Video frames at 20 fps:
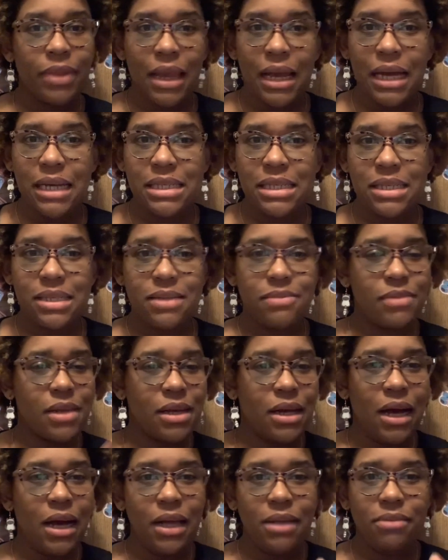It's
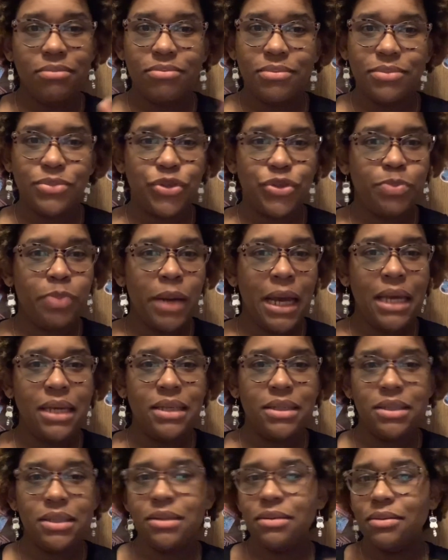cut,
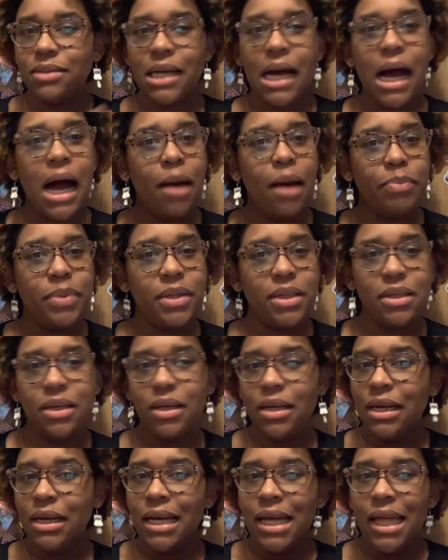paste, copy,
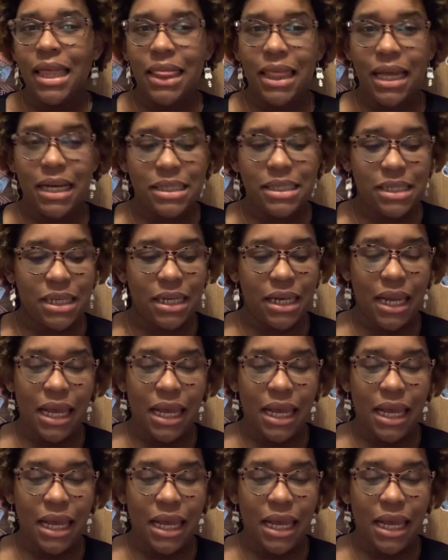that's it.